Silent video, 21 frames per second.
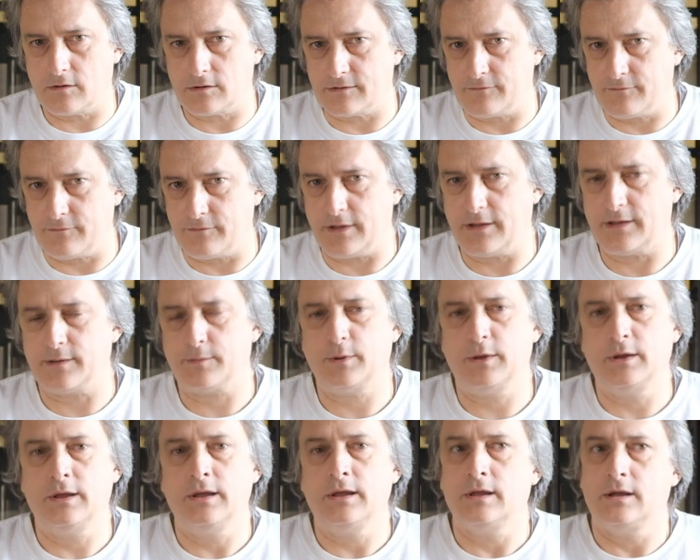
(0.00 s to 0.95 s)
on the film.
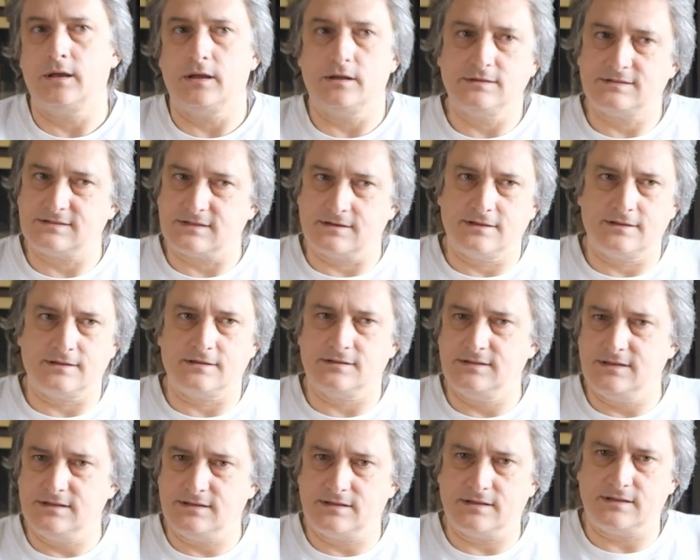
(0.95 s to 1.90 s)
It's a little
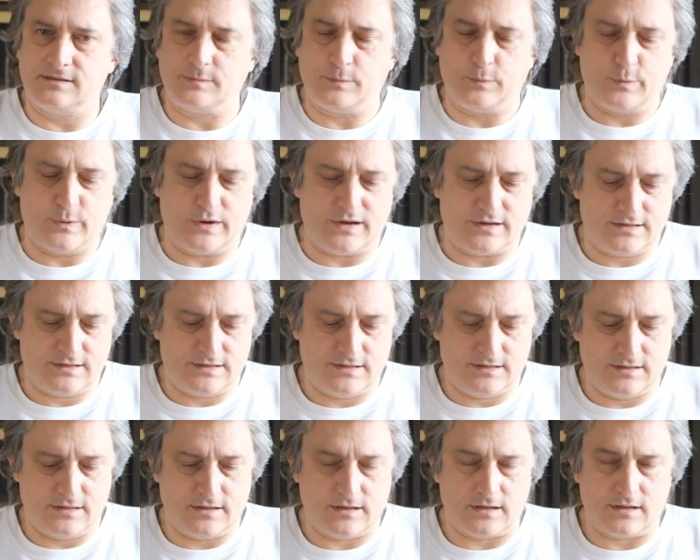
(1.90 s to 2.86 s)
detail,
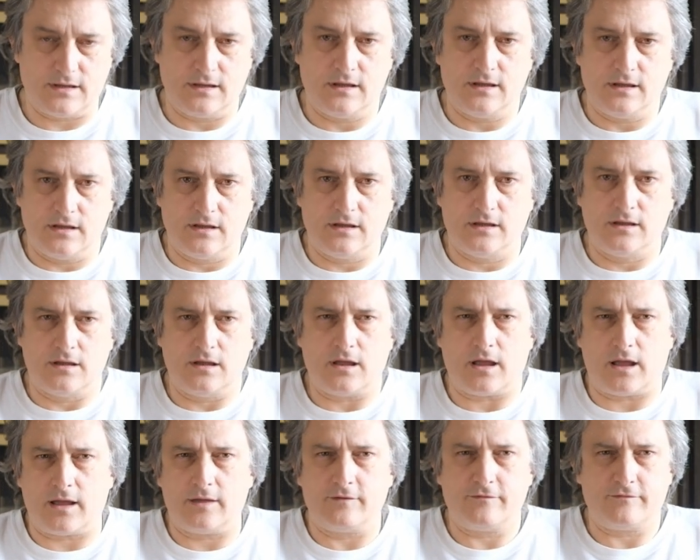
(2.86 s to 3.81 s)
but
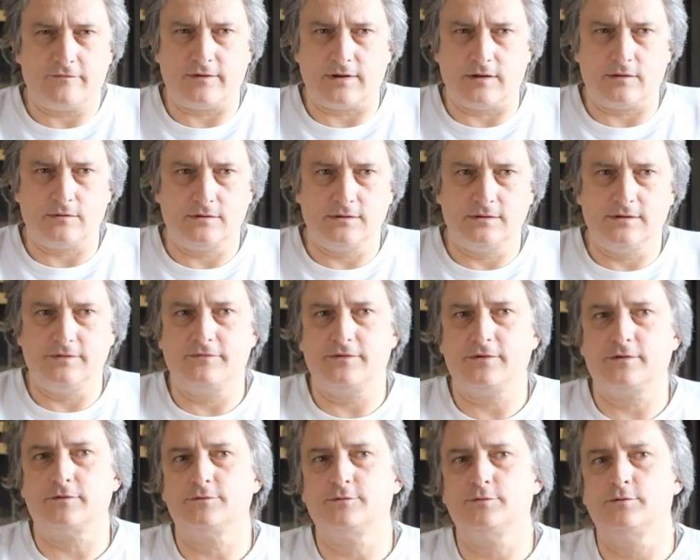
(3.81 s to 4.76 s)
I found
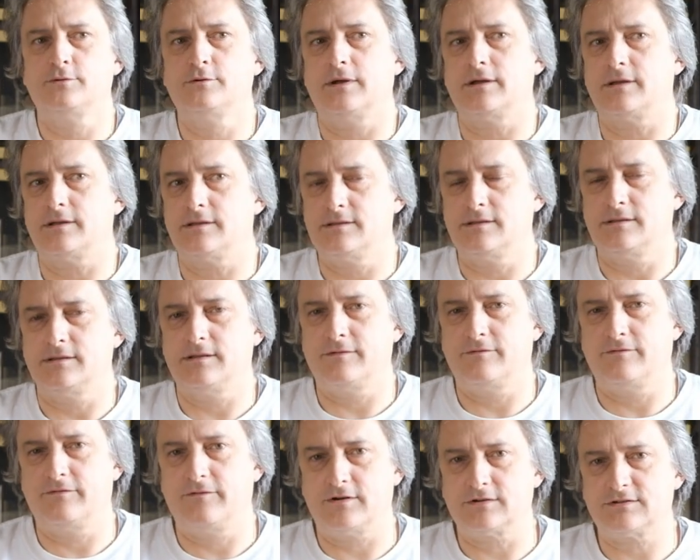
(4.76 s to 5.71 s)
difficult to the
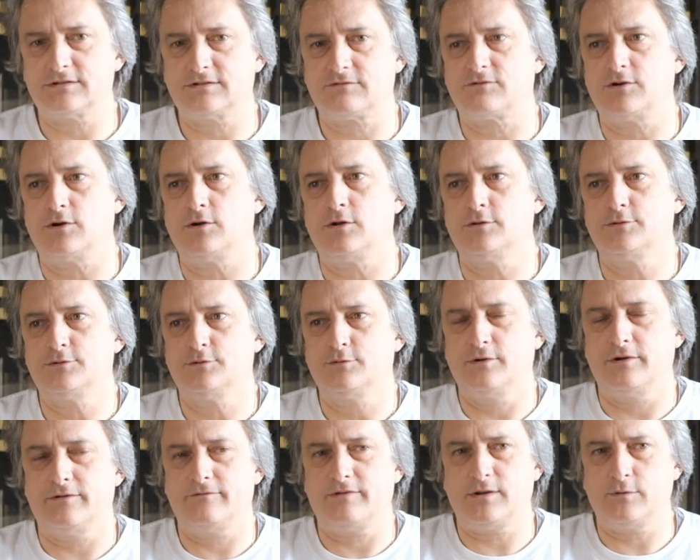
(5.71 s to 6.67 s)
first roll
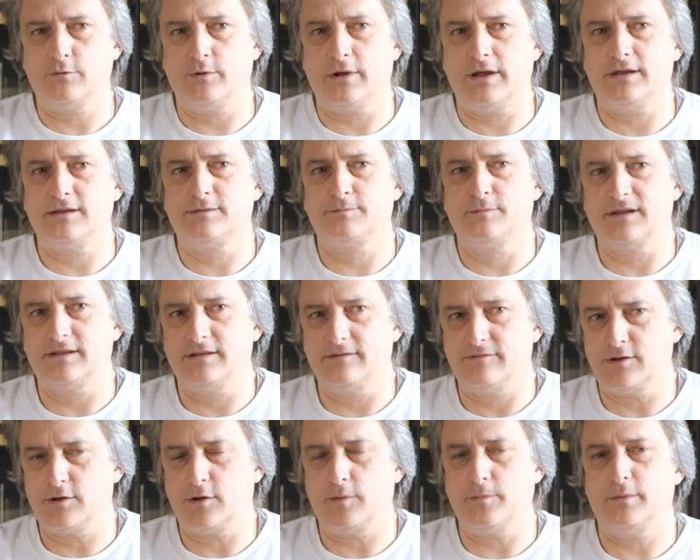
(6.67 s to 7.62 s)
to evaluate my
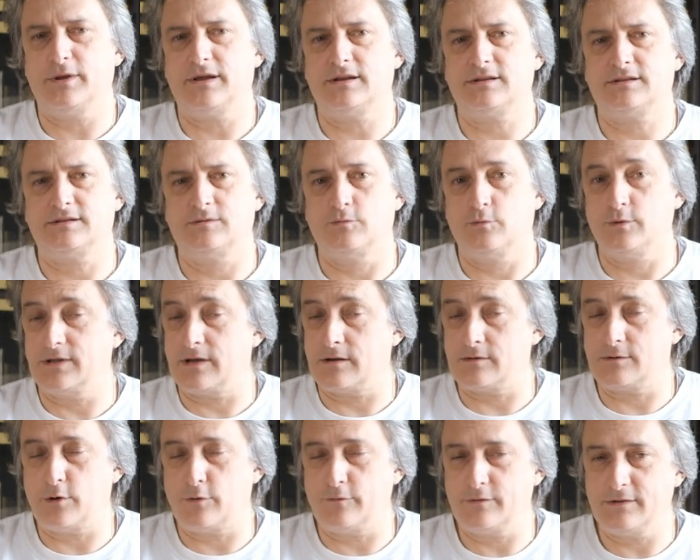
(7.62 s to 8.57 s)
development
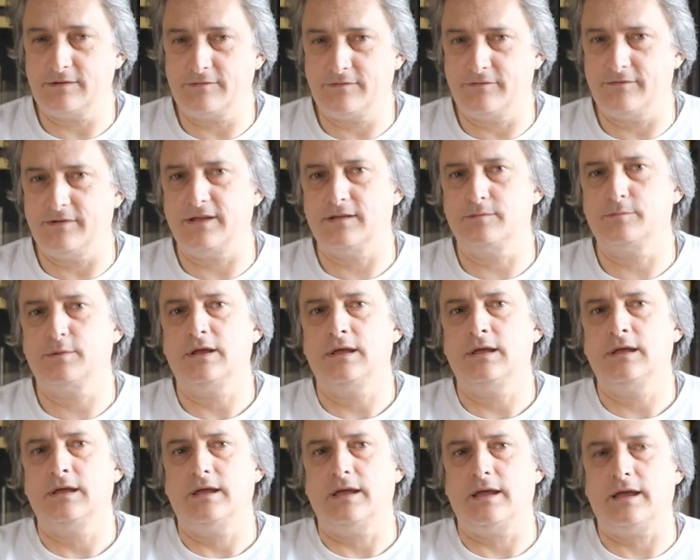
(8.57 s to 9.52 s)
without knowing the film
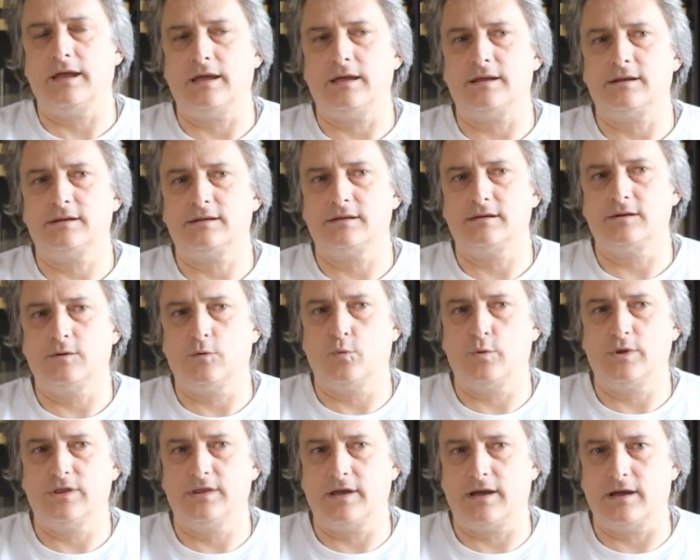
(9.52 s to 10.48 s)
and
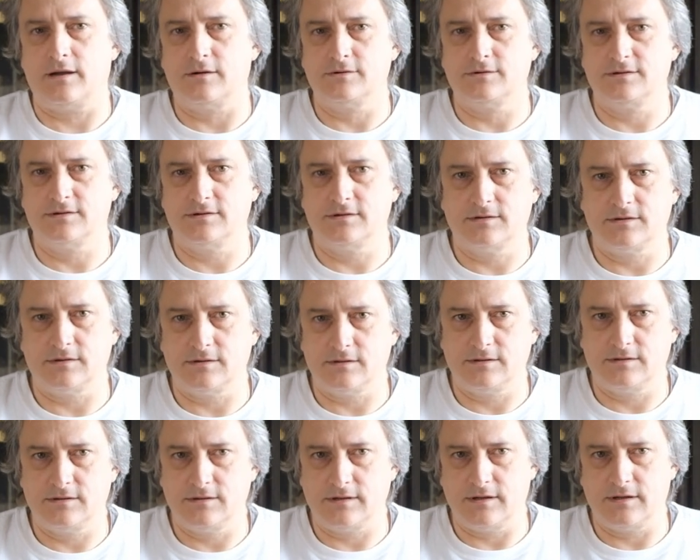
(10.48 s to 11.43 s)
without
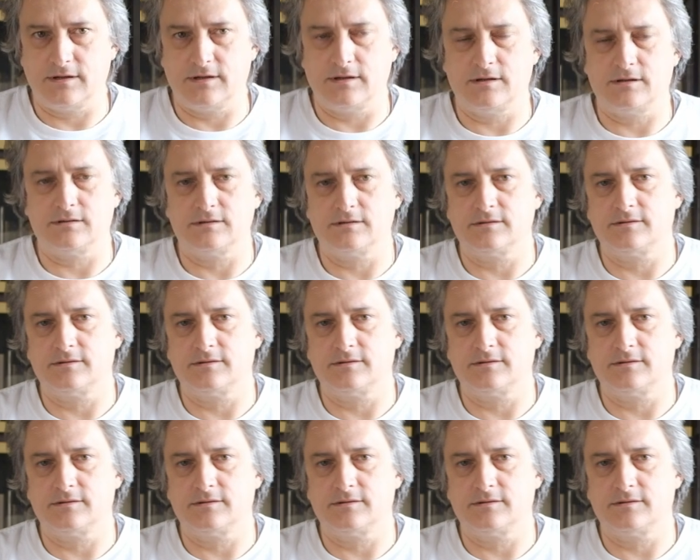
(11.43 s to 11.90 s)
the